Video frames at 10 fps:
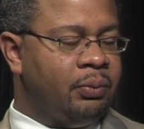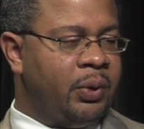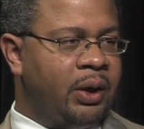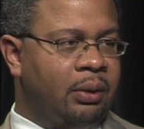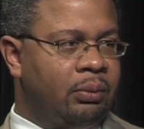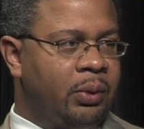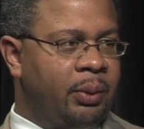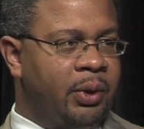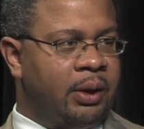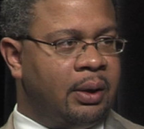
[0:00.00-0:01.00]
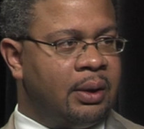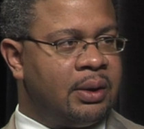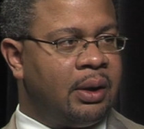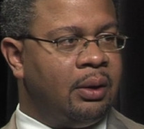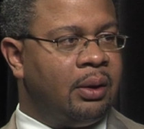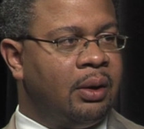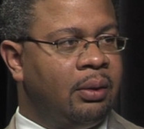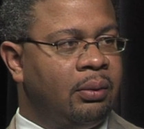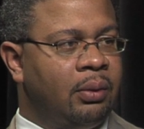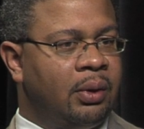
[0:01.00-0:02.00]
Many things that
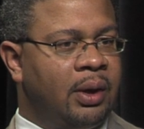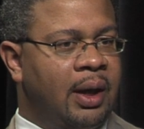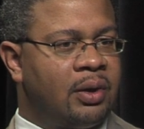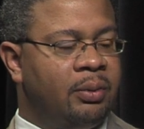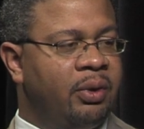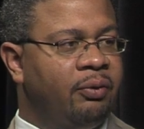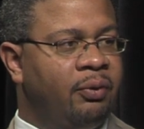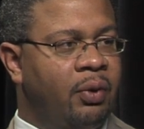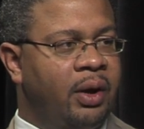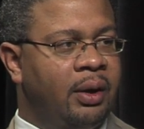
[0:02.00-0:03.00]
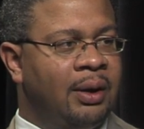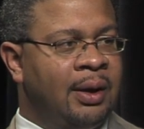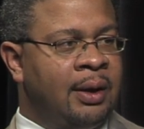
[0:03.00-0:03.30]
can actually be avoided.